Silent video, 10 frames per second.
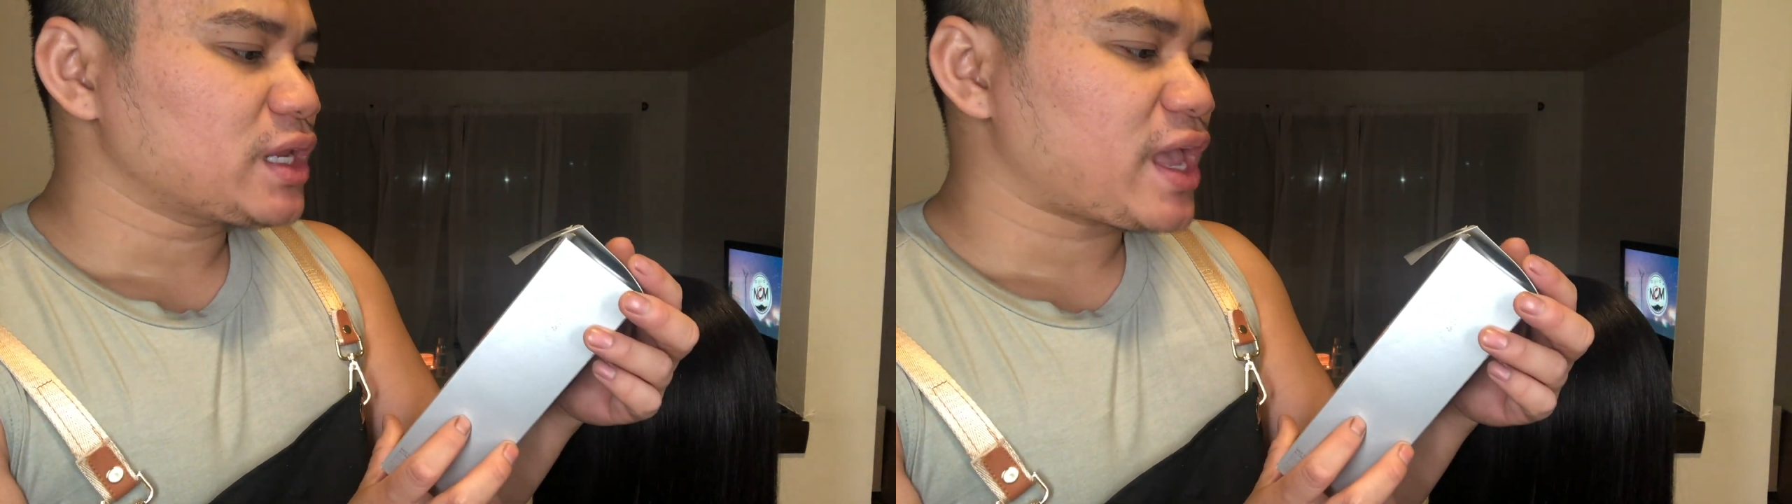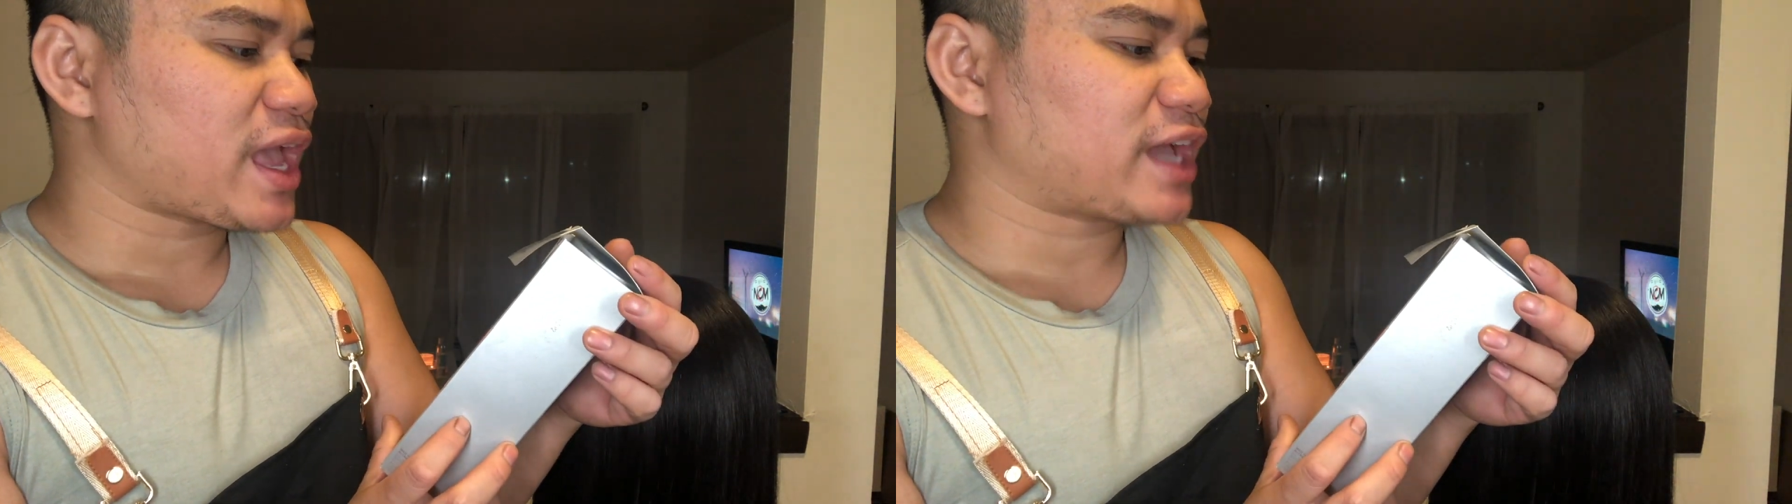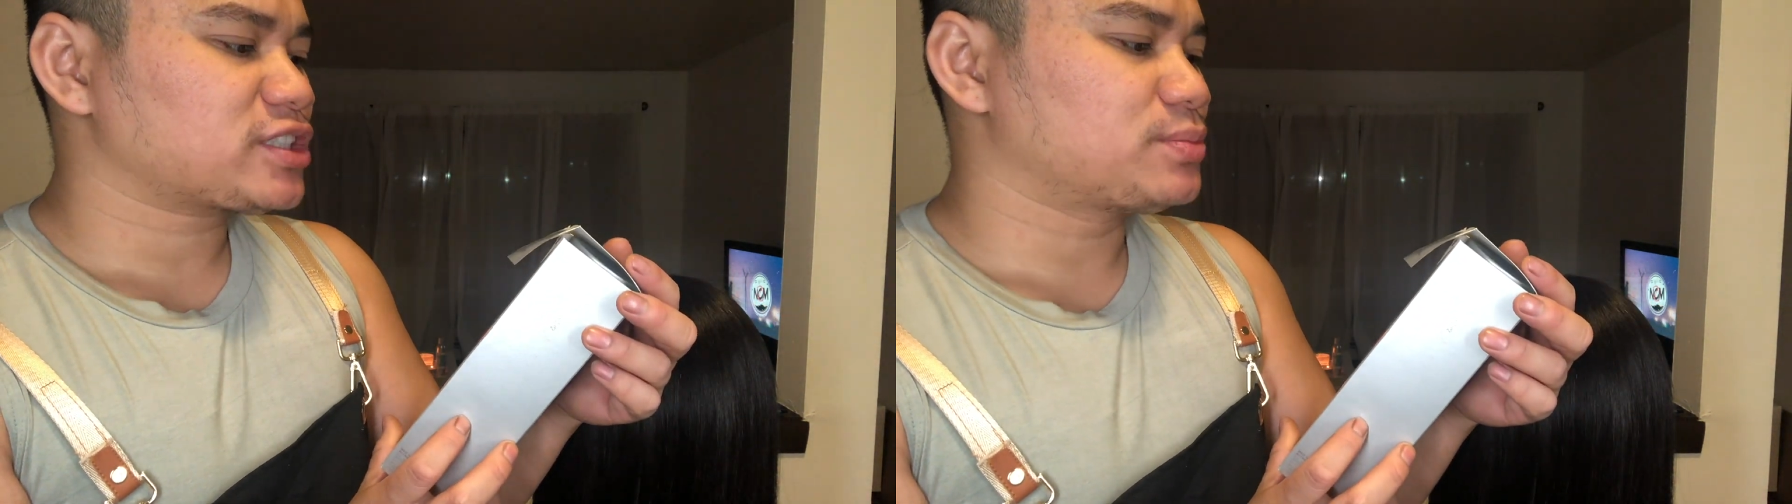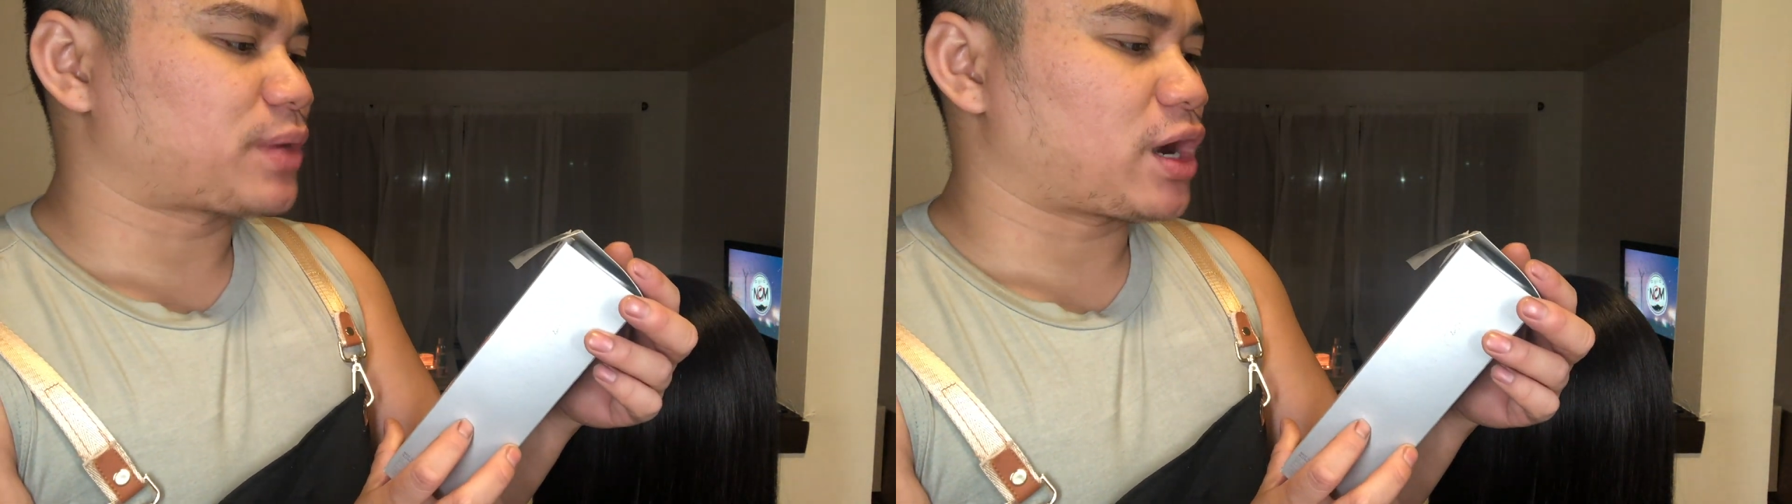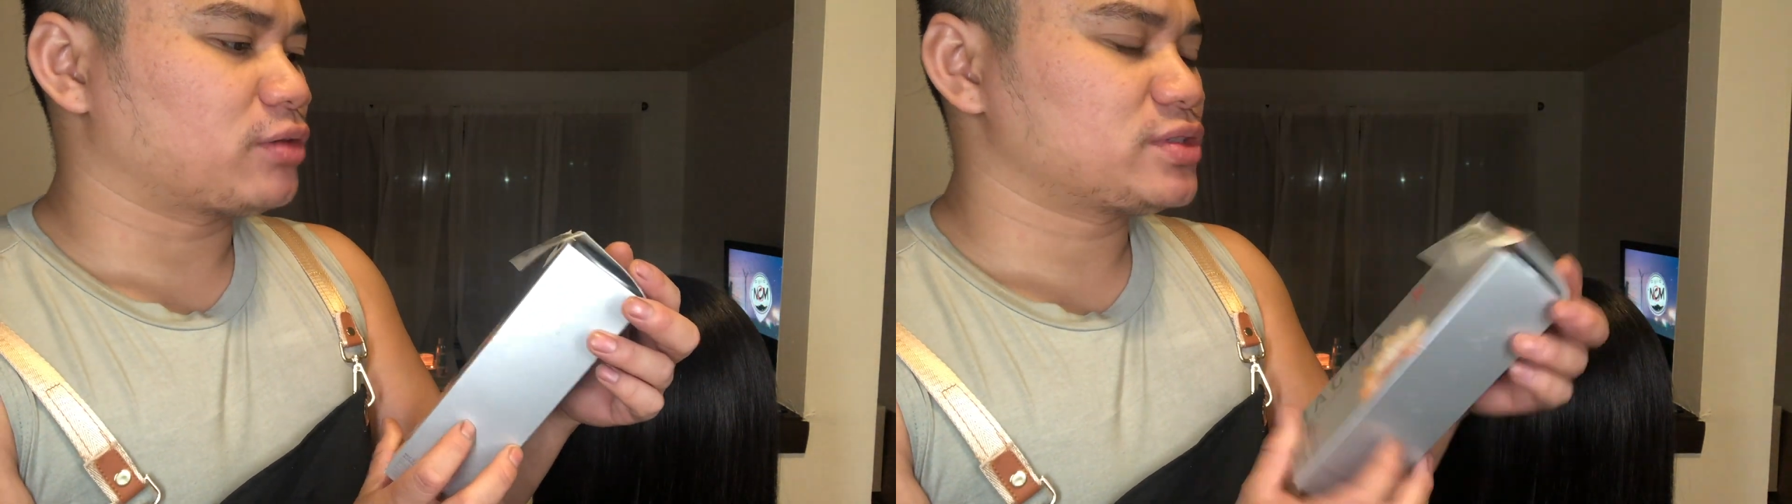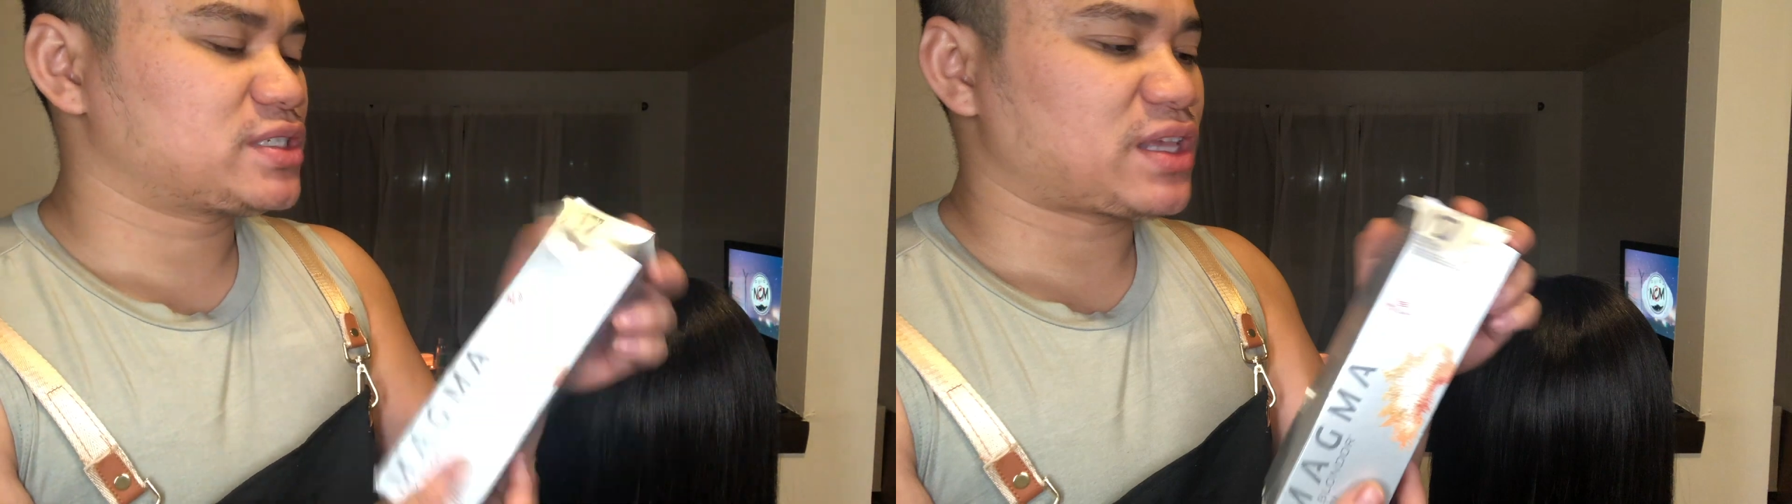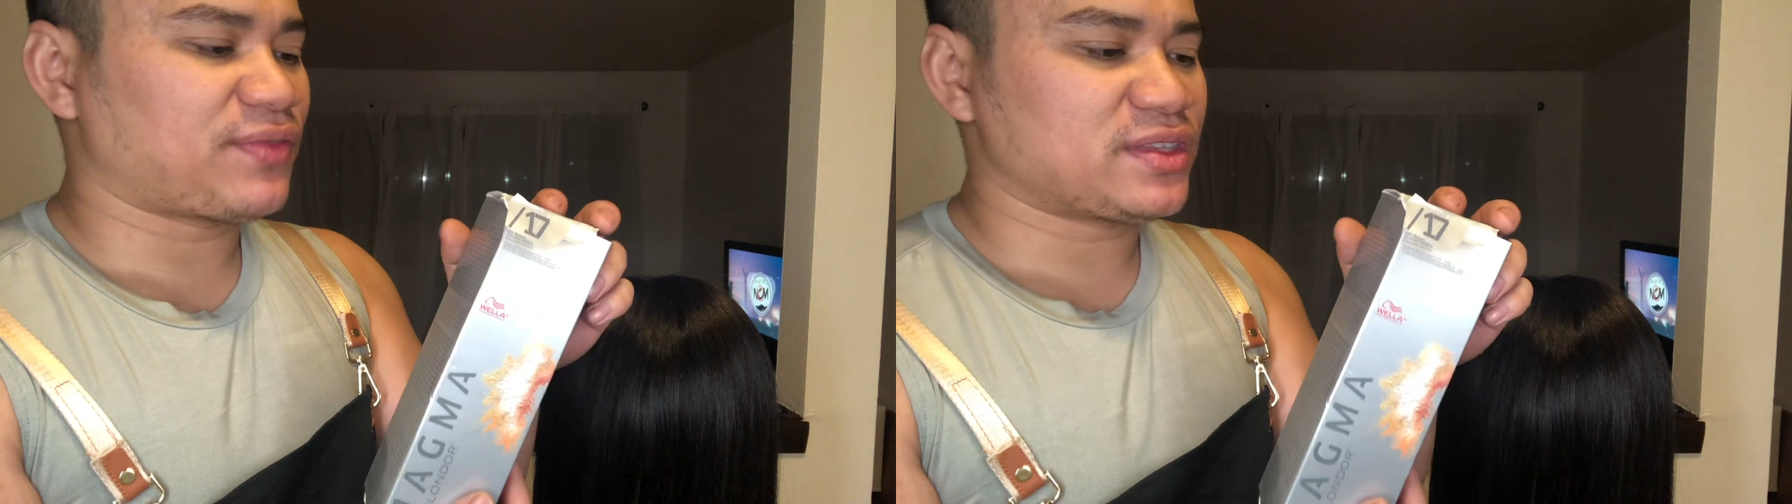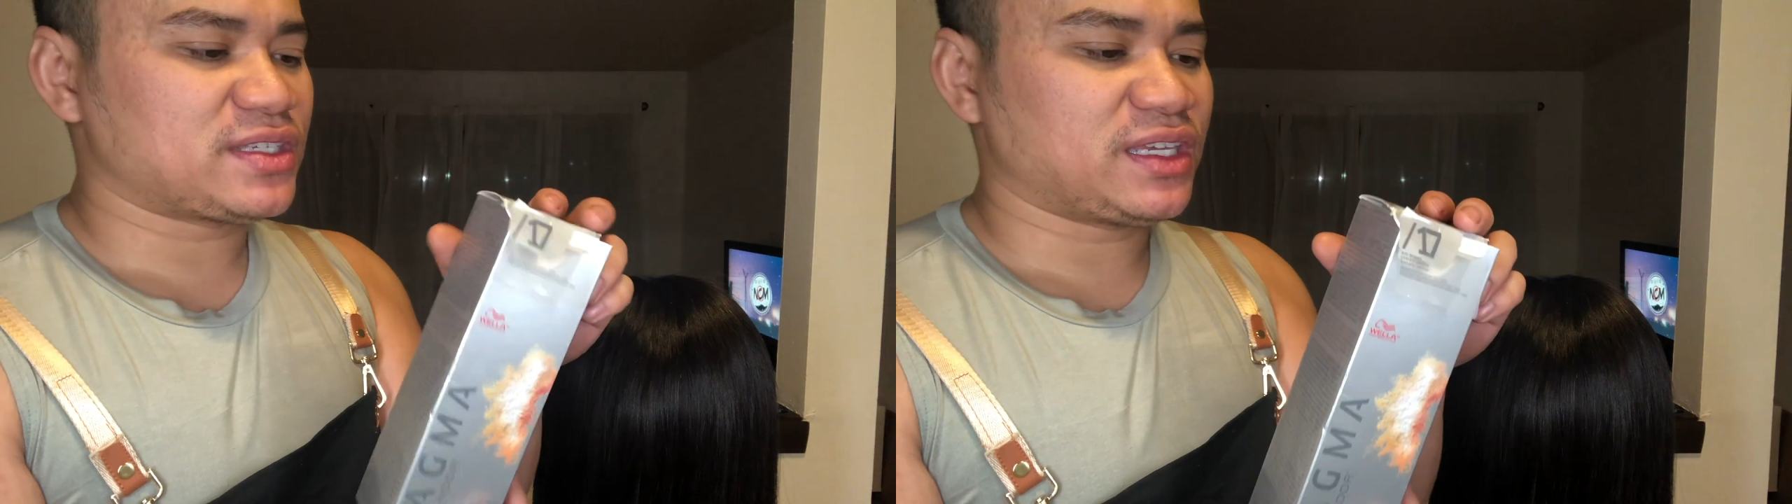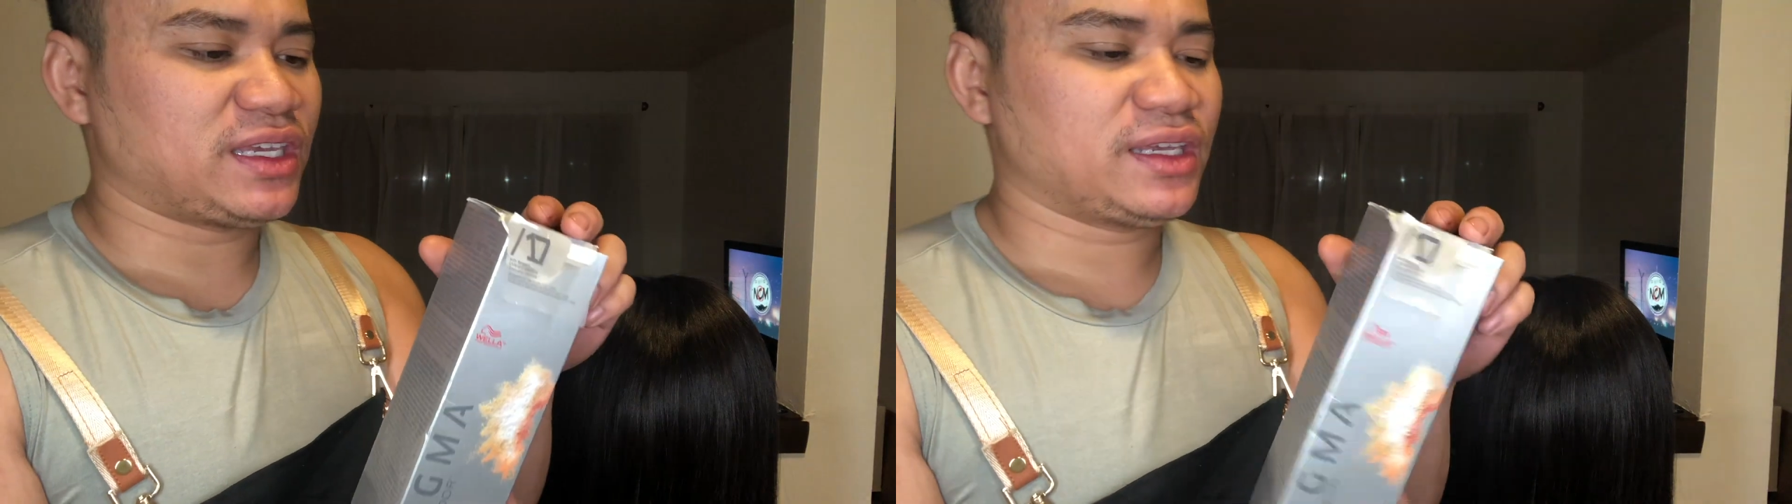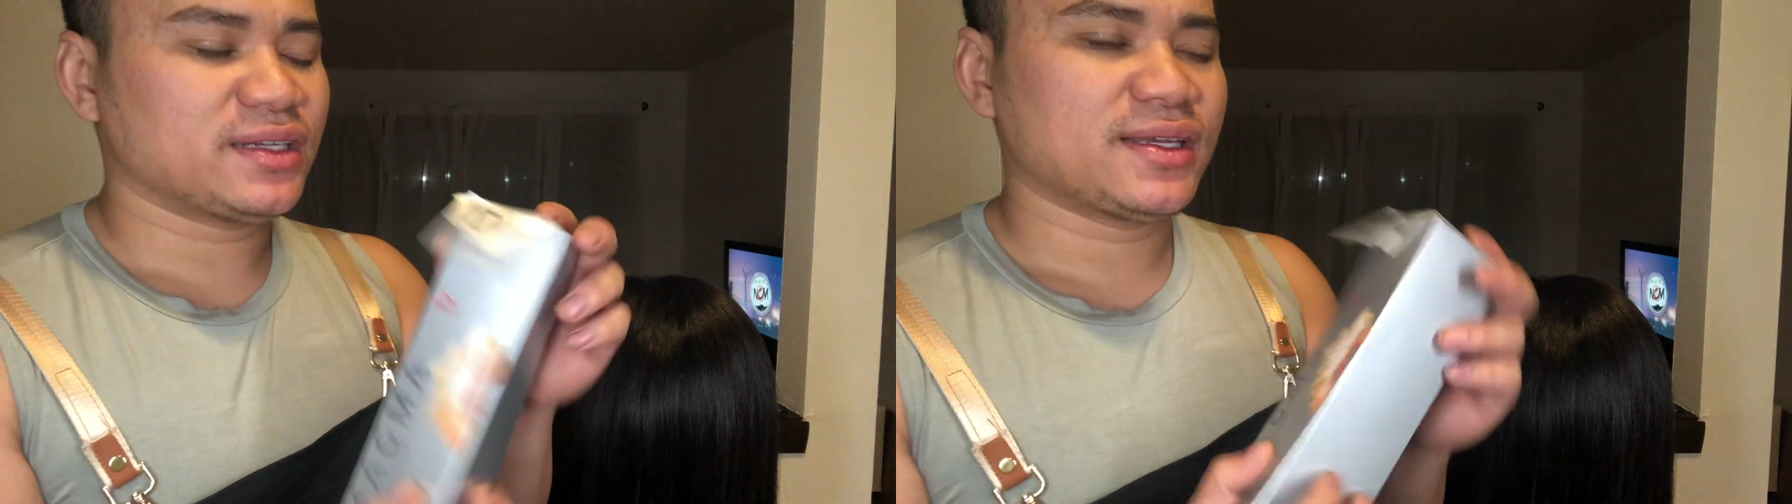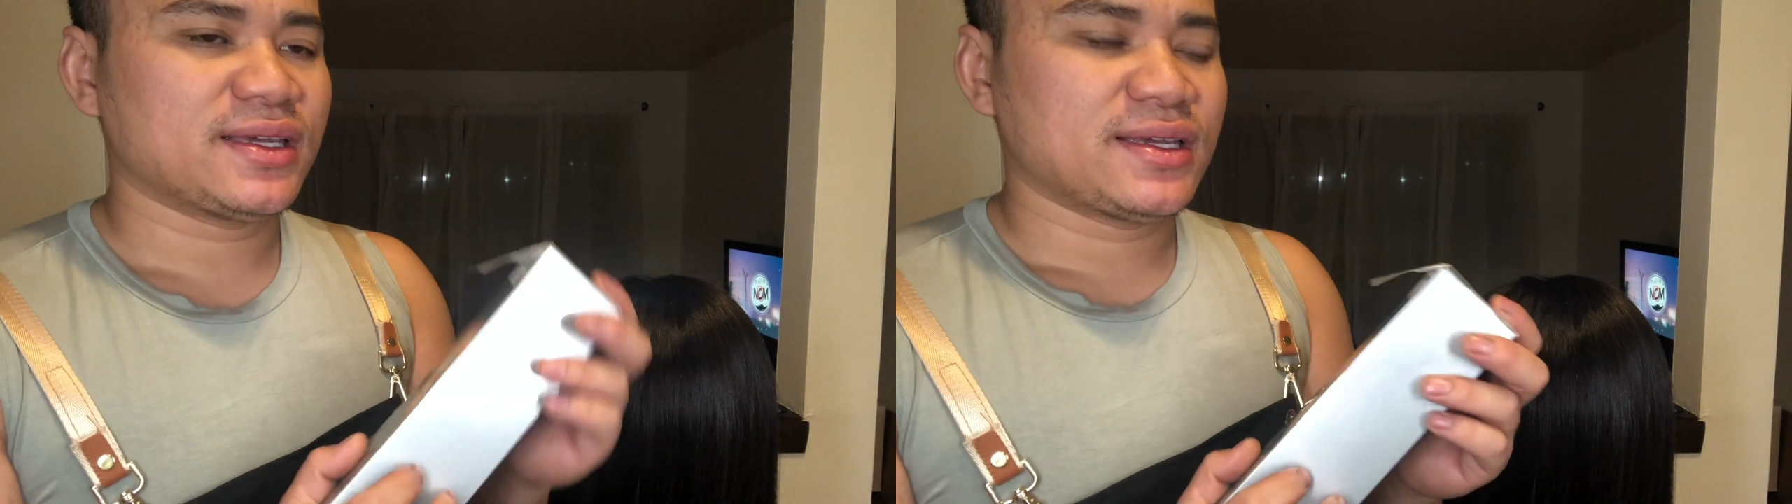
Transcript: Ash Brown 17.